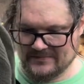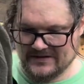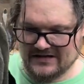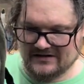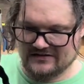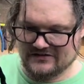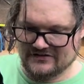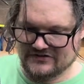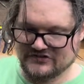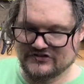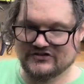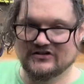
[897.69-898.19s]
And
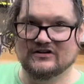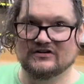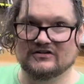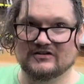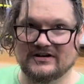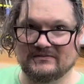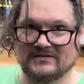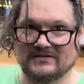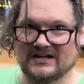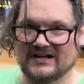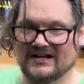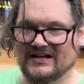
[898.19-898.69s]
also, I
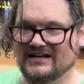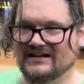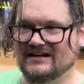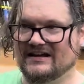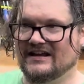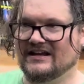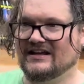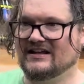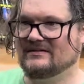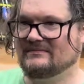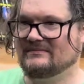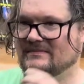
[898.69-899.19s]
mean, I
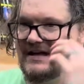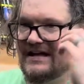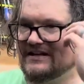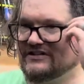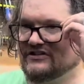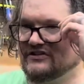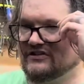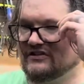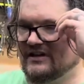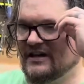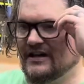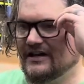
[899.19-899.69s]
can
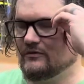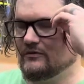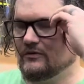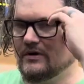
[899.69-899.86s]
imagine, like,